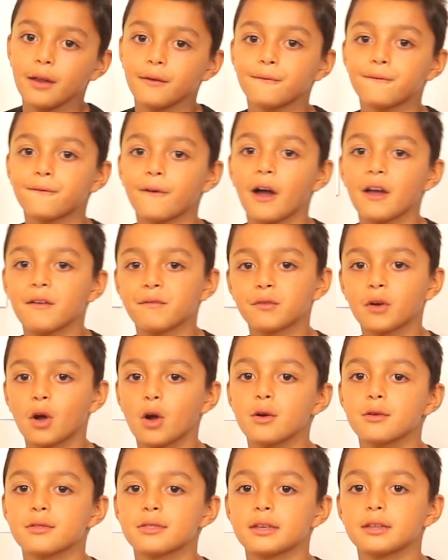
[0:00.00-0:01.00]
and five
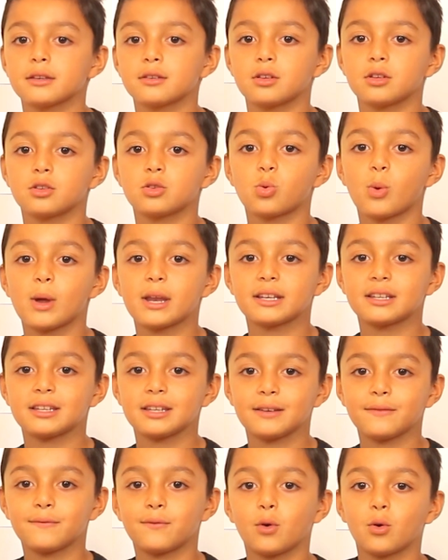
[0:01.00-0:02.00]
goes into
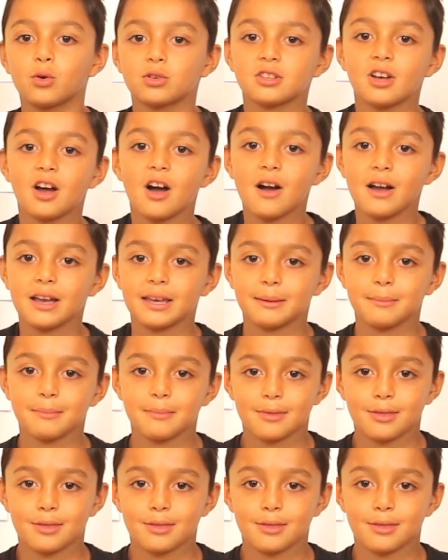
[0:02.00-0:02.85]
24 times.